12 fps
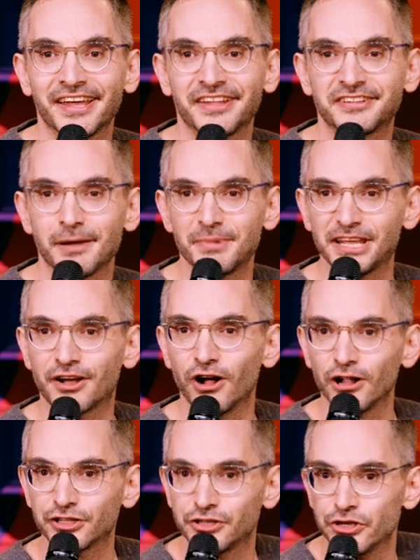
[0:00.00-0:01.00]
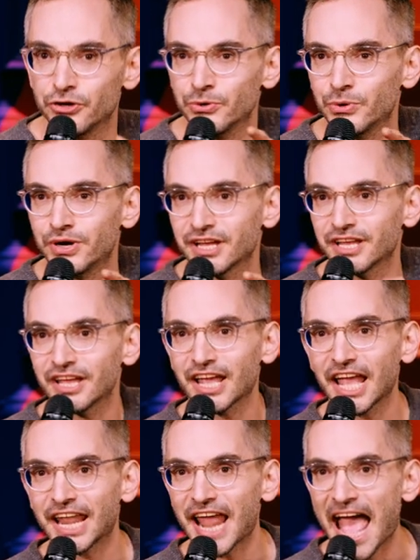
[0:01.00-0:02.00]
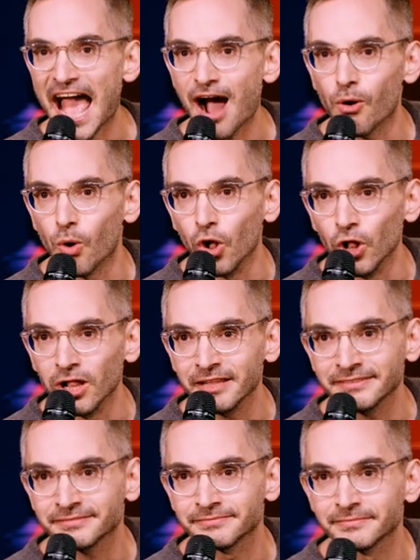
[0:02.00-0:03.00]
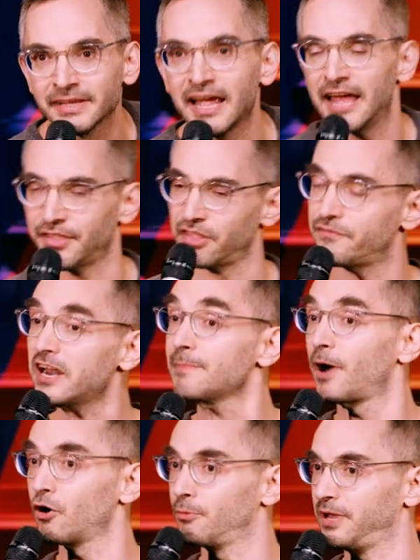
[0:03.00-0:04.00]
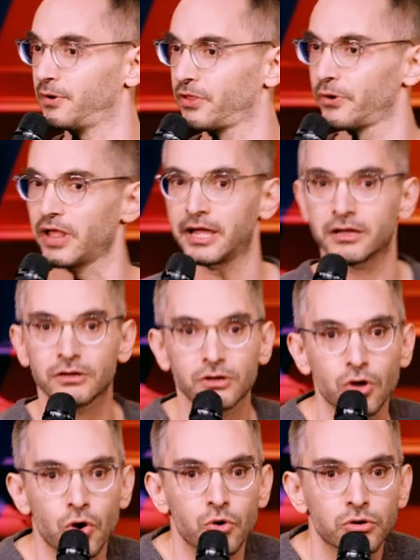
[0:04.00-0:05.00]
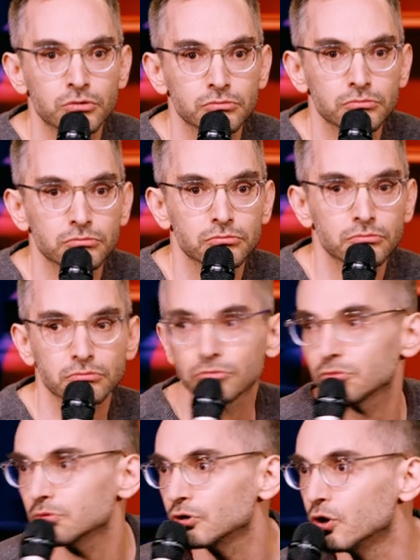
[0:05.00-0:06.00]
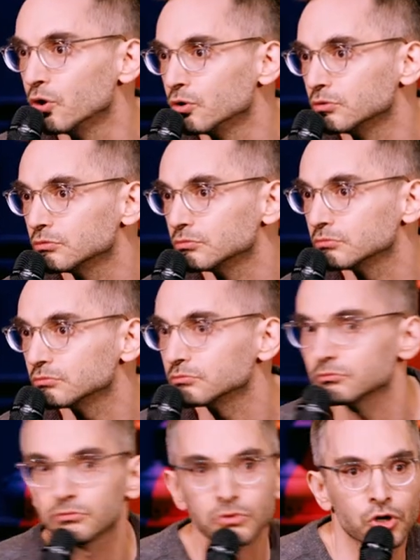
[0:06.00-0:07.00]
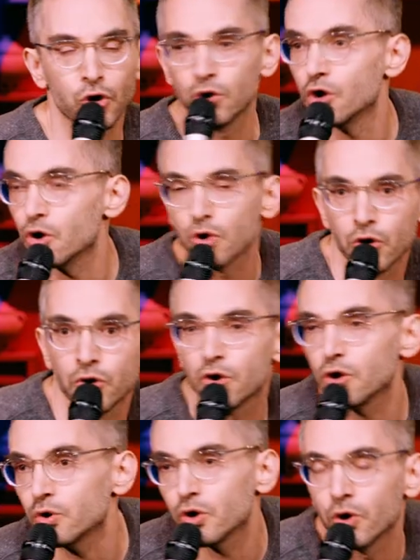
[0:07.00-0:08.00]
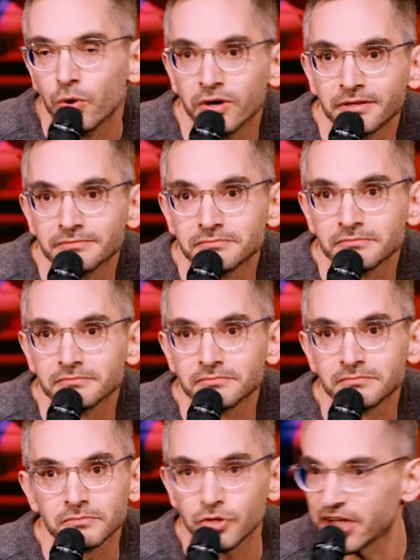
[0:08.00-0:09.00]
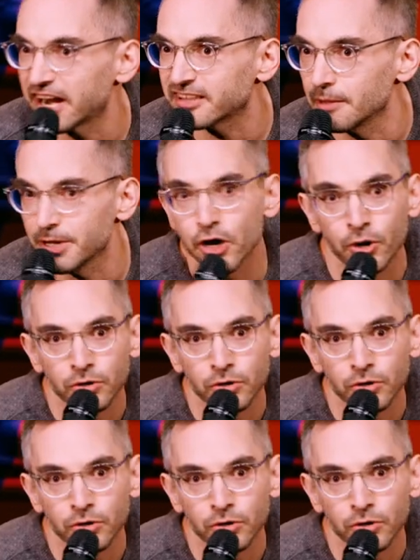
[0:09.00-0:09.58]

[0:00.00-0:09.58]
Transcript: somebody called you an owl. And then the funny part would be when they were like, who? Who? Who, who, who, who, who? You gotta tell me who,